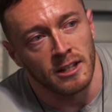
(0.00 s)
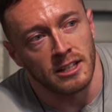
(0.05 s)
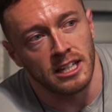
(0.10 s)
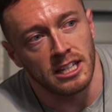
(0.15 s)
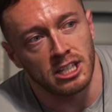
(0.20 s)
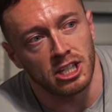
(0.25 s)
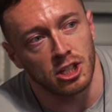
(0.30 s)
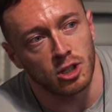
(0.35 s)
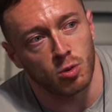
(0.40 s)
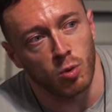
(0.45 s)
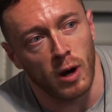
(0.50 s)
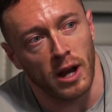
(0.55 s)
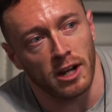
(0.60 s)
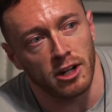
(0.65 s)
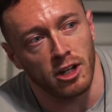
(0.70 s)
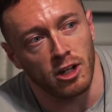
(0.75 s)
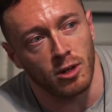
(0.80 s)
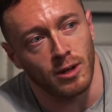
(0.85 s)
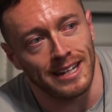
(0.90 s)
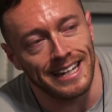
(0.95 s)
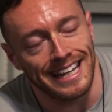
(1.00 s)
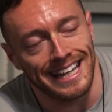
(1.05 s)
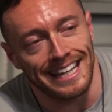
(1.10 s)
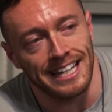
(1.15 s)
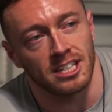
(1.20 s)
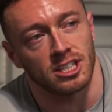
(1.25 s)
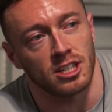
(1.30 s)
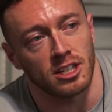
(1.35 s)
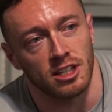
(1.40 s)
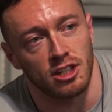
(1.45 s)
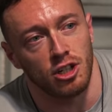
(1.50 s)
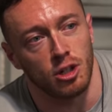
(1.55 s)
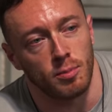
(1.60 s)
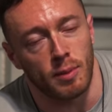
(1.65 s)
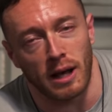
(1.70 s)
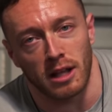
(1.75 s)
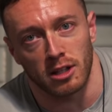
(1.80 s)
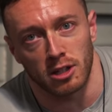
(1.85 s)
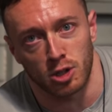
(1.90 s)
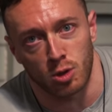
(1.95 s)
this is where you can easily do
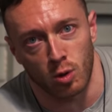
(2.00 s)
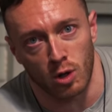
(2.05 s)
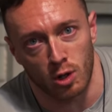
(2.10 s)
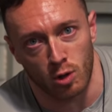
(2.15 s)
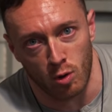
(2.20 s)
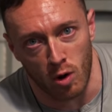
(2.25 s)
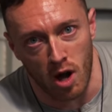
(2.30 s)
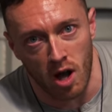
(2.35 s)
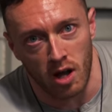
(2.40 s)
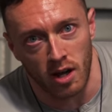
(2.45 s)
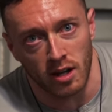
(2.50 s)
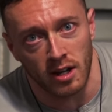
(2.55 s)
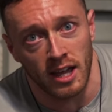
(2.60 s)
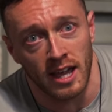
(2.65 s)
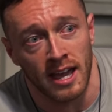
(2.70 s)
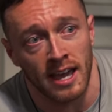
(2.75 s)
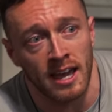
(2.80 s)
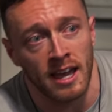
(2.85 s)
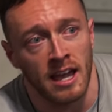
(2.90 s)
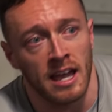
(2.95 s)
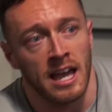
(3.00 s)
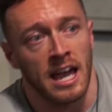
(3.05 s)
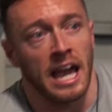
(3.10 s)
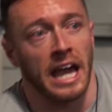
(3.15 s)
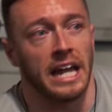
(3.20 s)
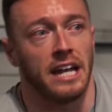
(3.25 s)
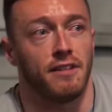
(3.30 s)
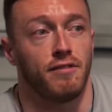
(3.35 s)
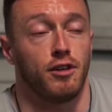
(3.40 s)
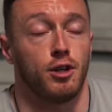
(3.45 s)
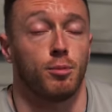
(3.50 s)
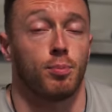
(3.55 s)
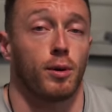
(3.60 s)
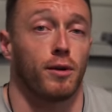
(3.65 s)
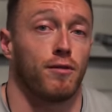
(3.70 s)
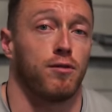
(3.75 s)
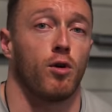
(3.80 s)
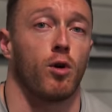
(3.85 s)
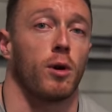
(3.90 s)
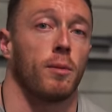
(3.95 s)
beltless work wrong. And if you
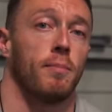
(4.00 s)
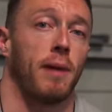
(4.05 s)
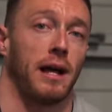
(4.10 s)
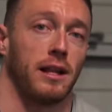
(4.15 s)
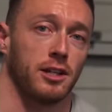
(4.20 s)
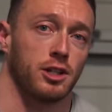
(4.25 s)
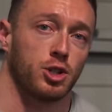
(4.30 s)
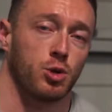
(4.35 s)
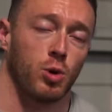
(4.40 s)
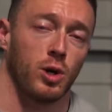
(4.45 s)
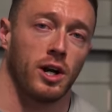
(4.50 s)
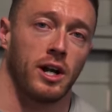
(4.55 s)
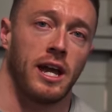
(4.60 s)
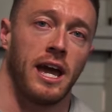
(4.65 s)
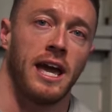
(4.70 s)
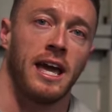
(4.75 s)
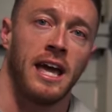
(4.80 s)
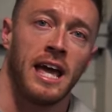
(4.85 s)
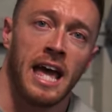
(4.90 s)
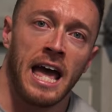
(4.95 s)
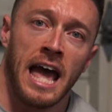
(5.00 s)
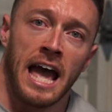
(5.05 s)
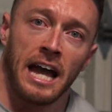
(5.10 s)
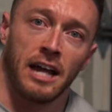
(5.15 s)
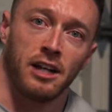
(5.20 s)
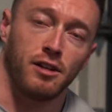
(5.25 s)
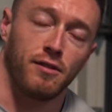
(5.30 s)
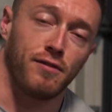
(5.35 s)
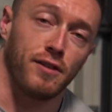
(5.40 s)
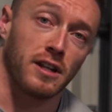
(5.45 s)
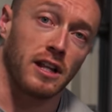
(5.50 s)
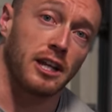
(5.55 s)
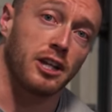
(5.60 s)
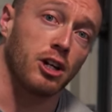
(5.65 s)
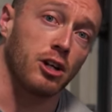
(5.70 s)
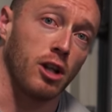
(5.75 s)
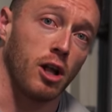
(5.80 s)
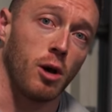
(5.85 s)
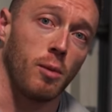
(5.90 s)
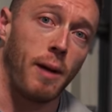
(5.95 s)
perform beltless work and you feel like
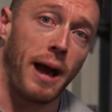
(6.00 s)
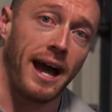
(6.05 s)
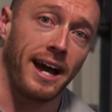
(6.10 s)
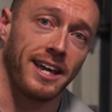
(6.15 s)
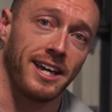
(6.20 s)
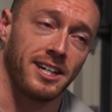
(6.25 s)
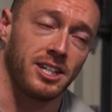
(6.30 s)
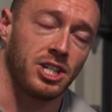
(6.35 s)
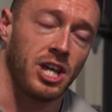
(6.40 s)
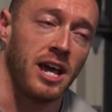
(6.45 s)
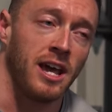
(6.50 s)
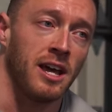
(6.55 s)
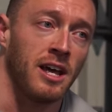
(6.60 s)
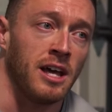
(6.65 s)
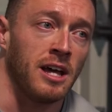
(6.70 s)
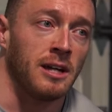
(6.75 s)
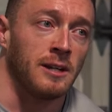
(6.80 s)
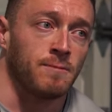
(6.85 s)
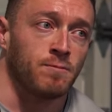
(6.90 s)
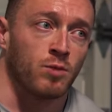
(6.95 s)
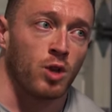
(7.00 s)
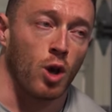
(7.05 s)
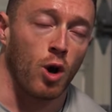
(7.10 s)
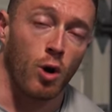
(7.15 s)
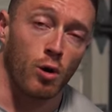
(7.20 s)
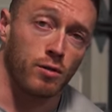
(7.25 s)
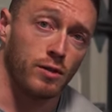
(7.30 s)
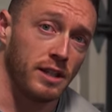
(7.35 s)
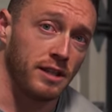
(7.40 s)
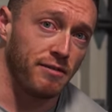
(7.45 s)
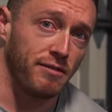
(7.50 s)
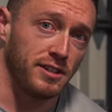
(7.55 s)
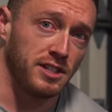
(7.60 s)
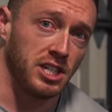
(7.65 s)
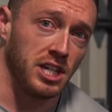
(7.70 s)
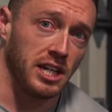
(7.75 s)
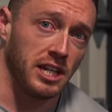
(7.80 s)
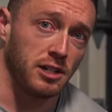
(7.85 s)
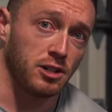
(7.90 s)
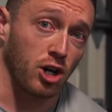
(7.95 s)
your low back is overly
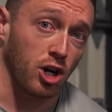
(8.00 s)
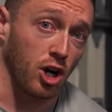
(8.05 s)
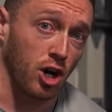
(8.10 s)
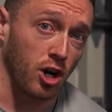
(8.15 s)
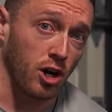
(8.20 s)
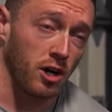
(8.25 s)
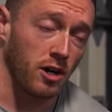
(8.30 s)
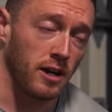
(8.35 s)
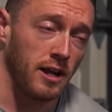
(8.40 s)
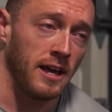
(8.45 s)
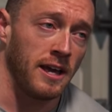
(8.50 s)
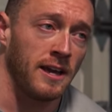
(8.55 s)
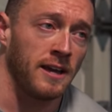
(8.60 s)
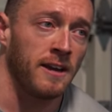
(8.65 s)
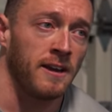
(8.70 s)
fatigued or hurt